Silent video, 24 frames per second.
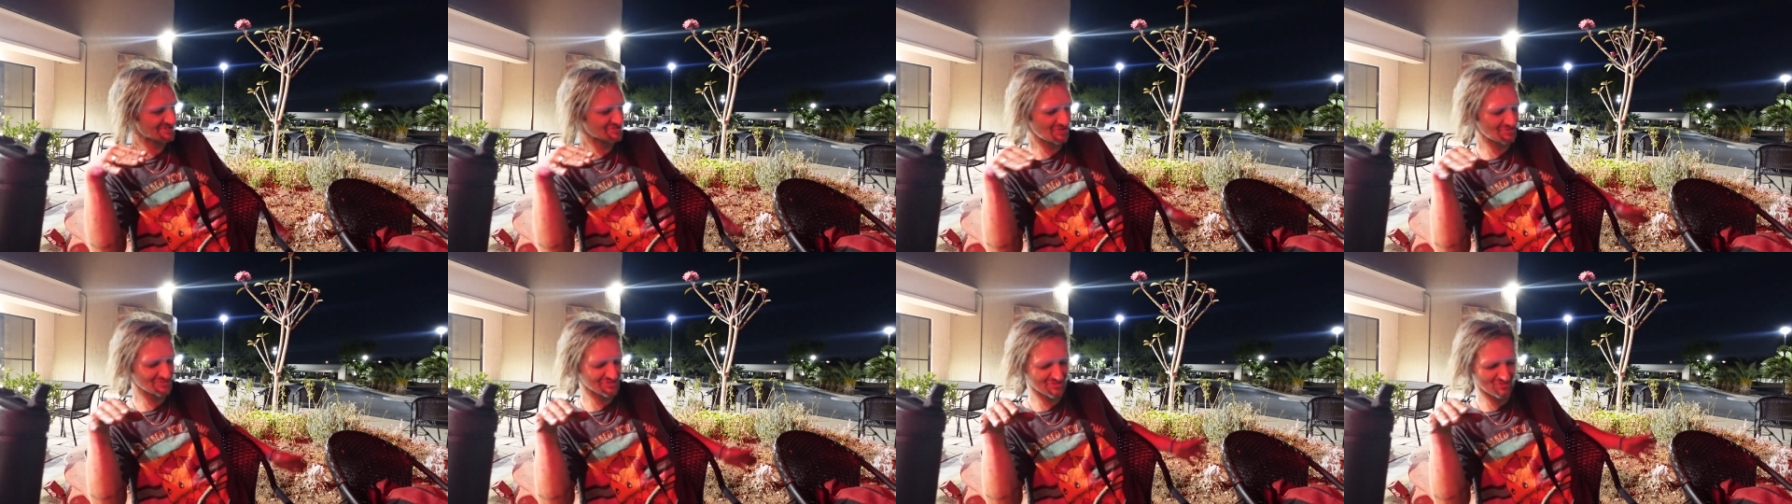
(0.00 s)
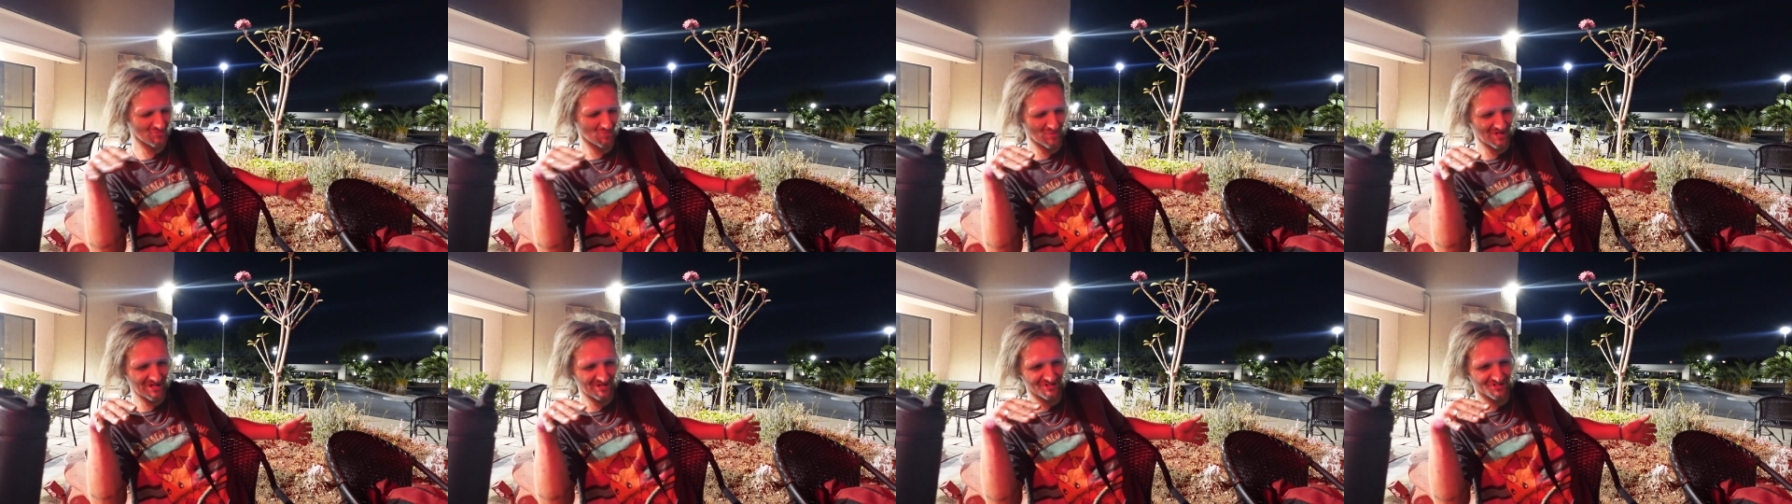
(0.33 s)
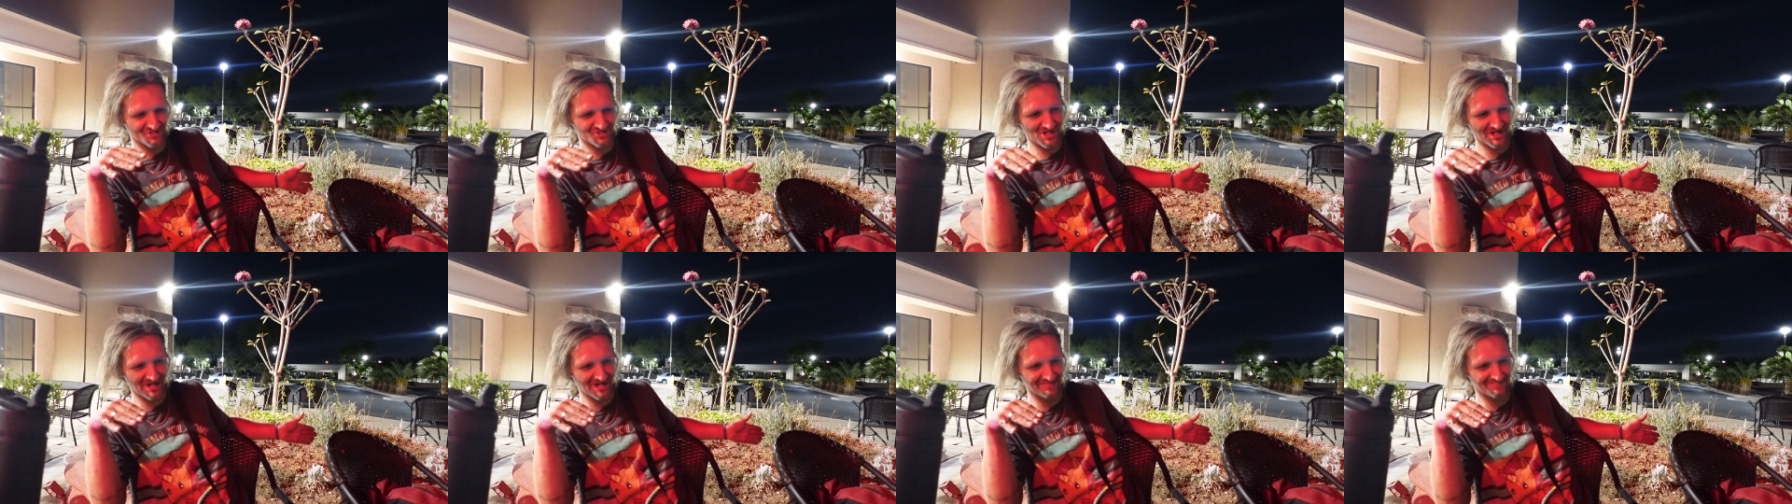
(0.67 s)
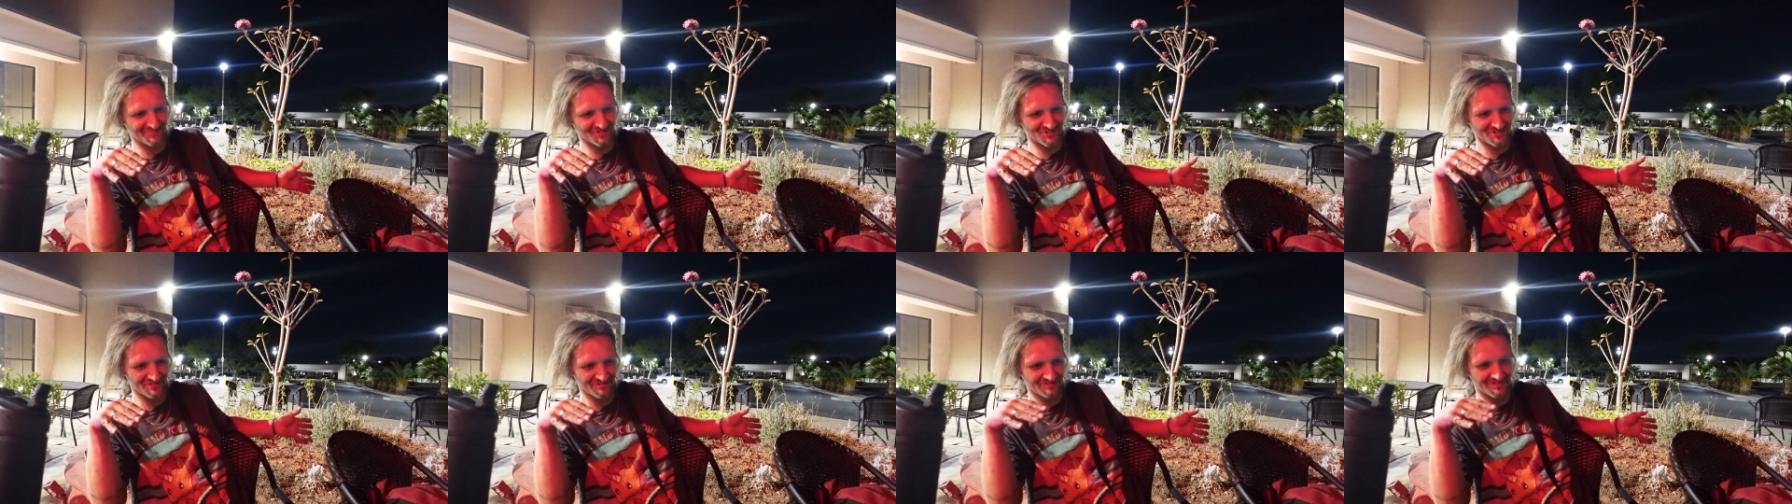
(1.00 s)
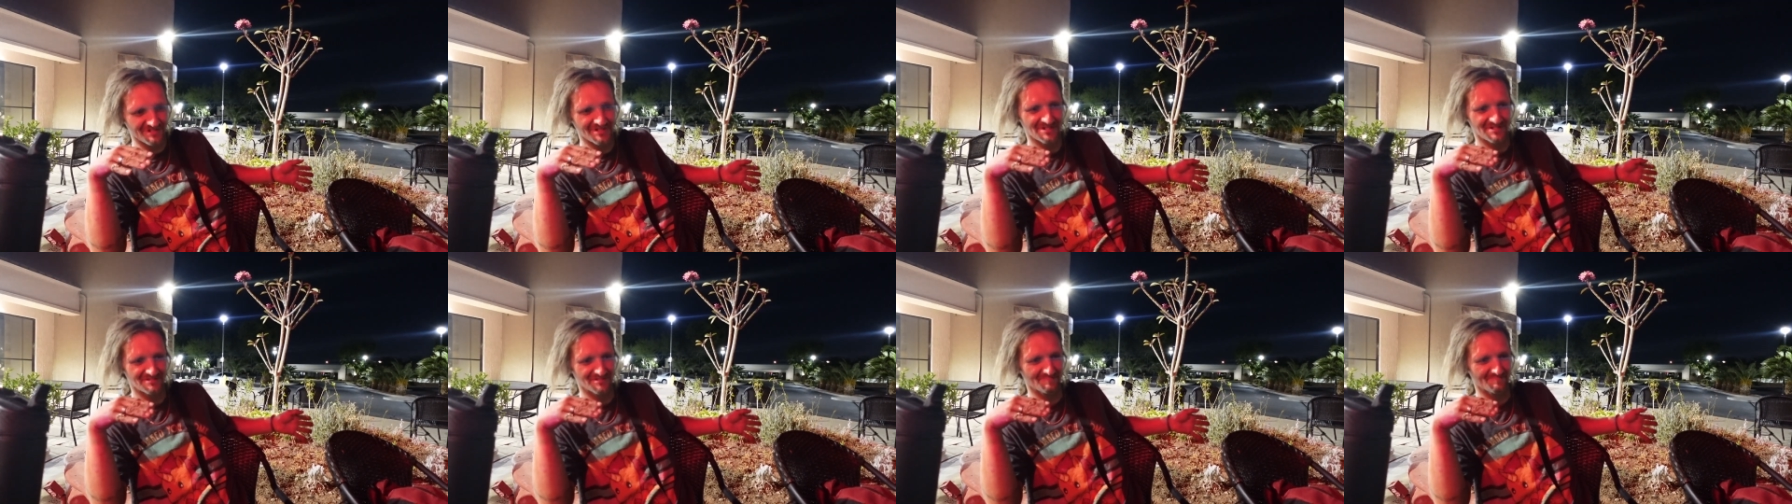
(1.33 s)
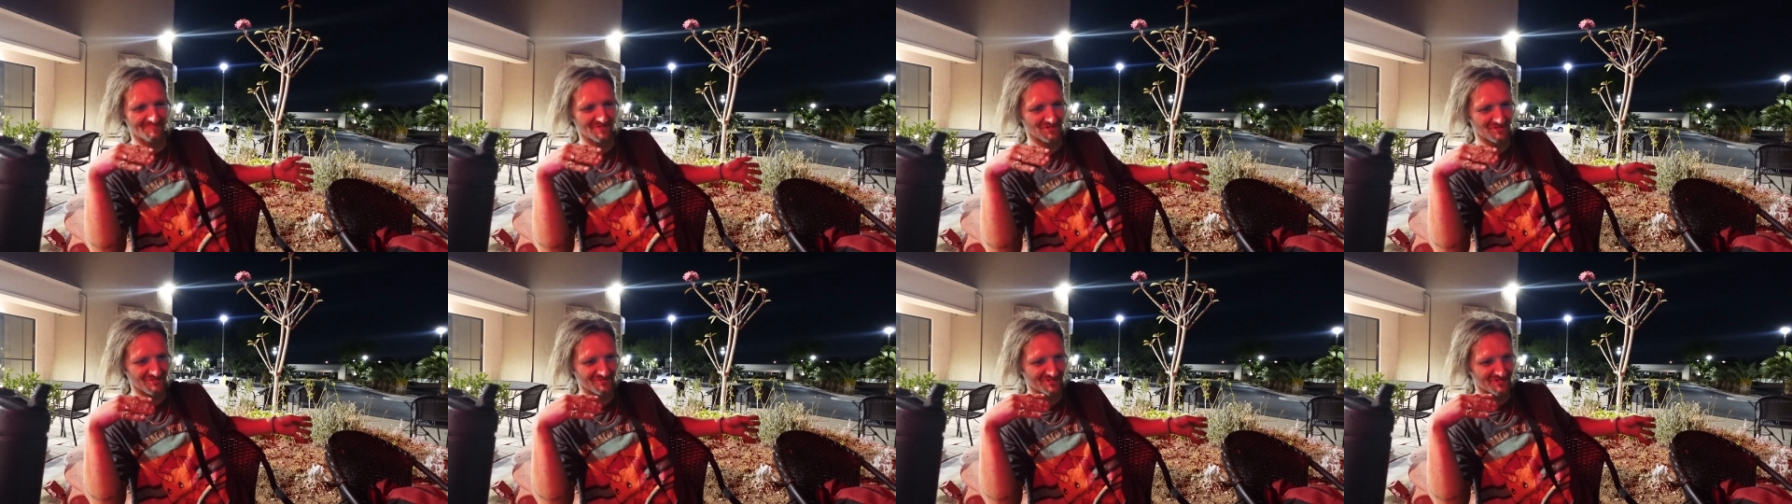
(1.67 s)
It's always the weirdest time too, in the
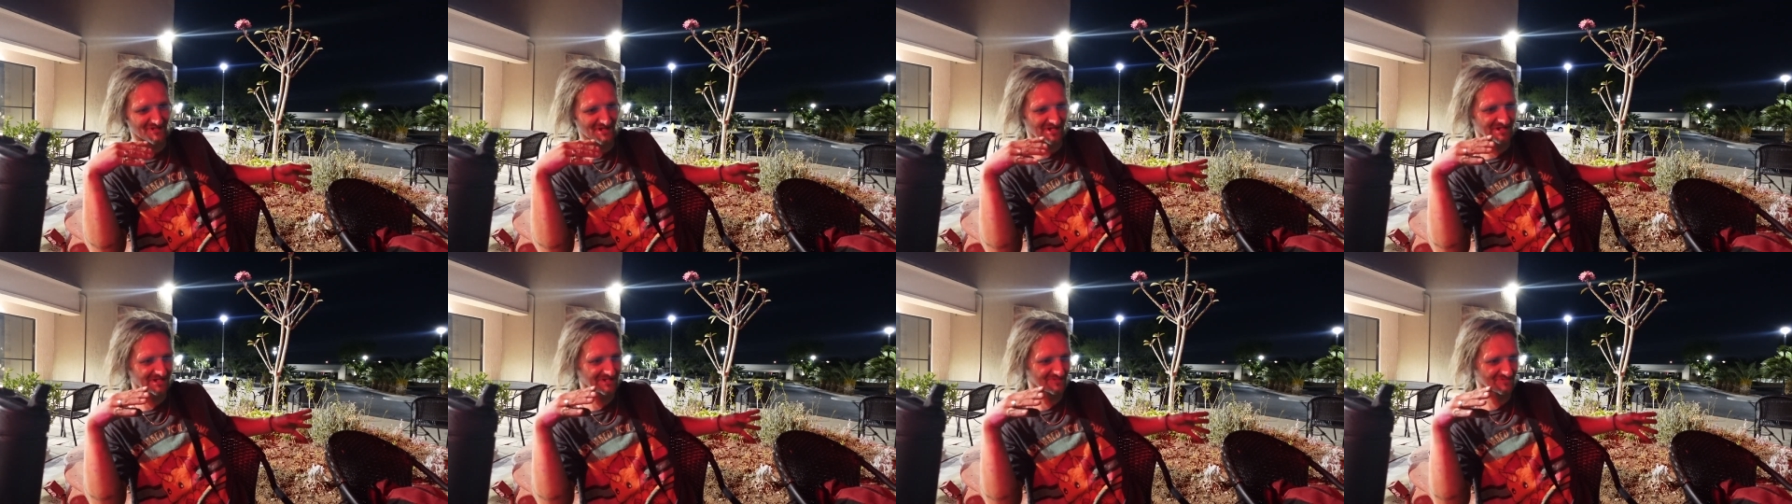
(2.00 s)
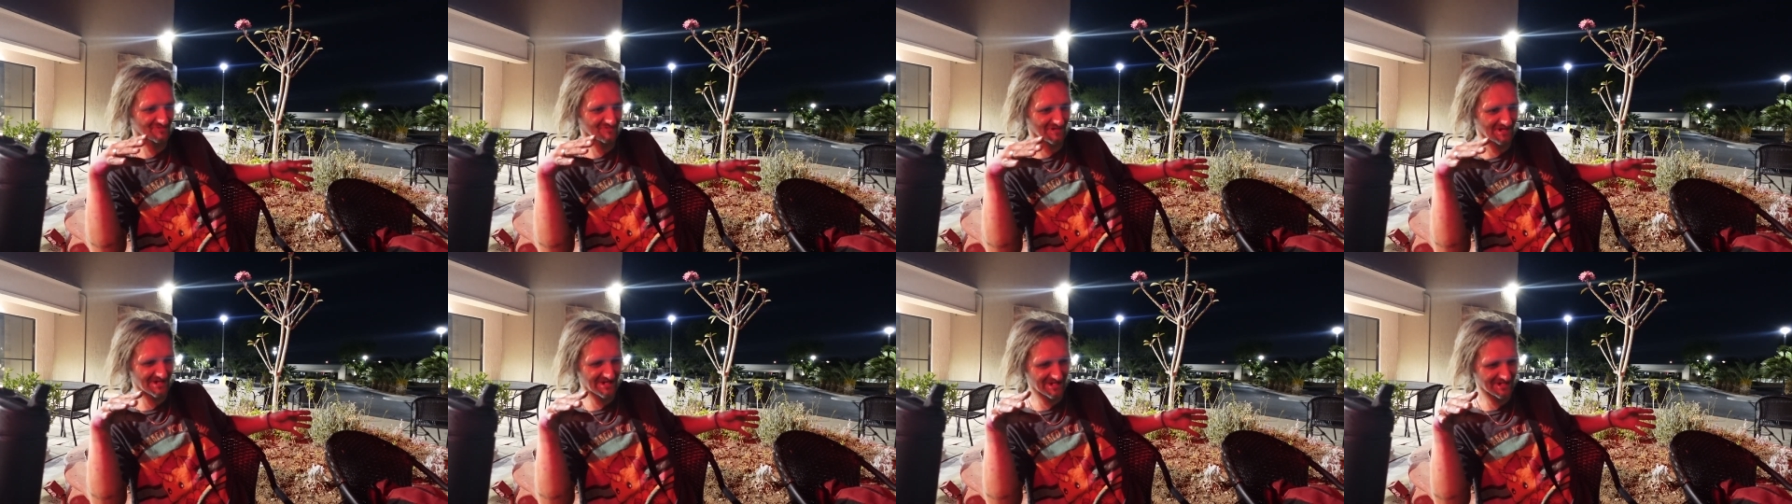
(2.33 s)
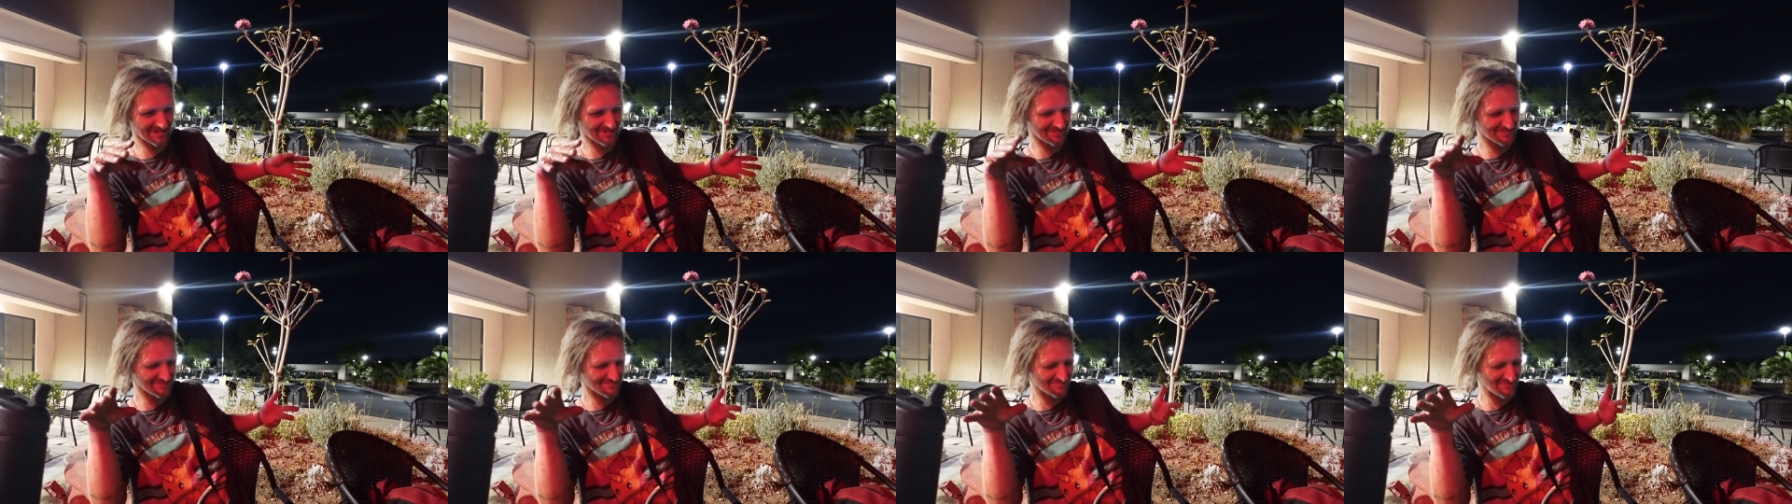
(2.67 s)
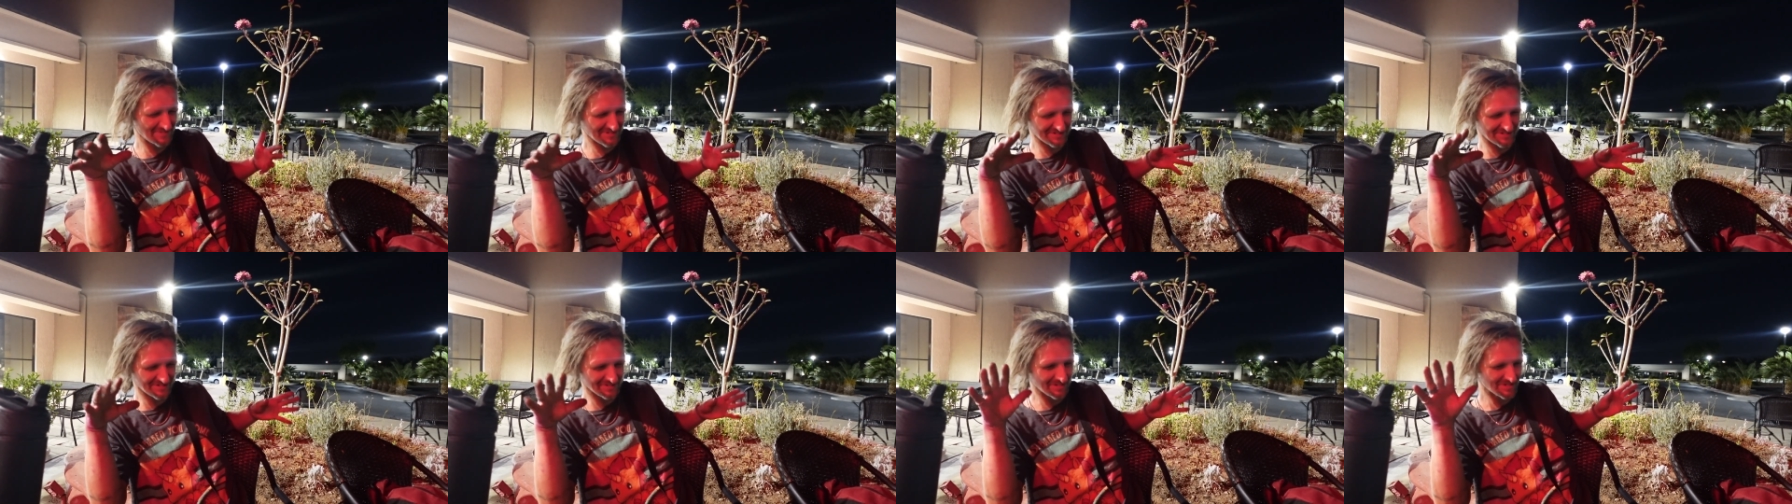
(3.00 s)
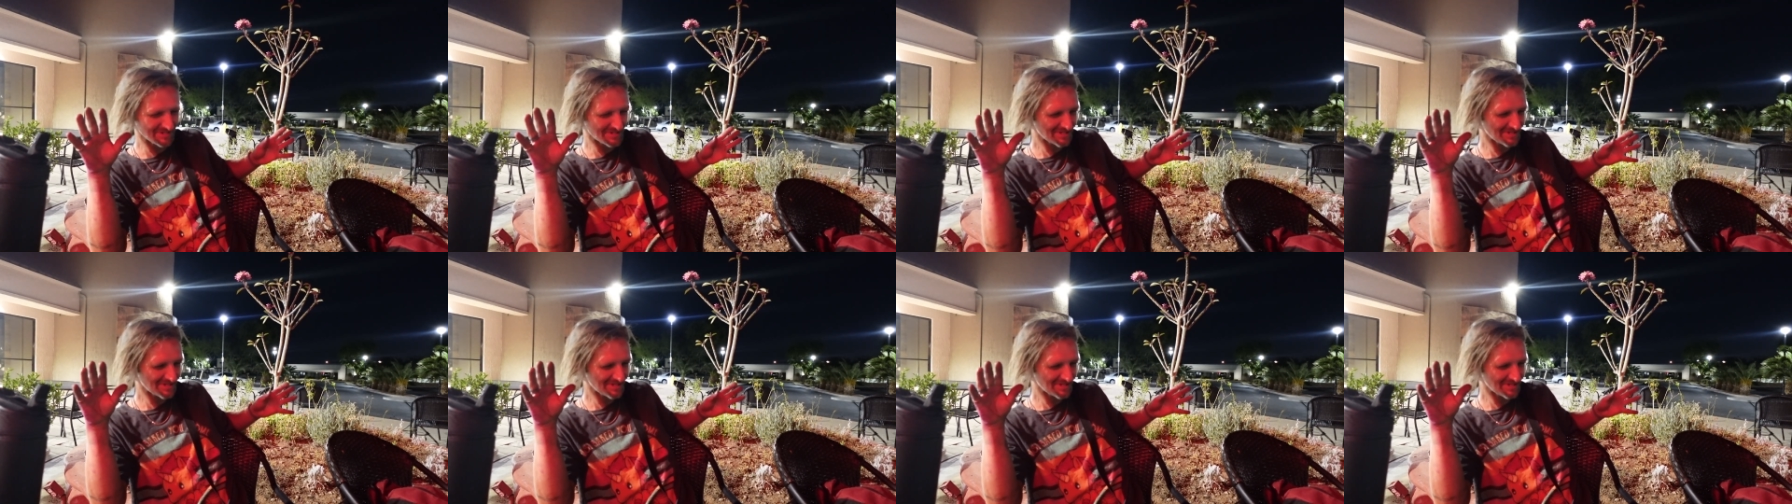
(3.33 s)
middle of the night in the rain and the fucking.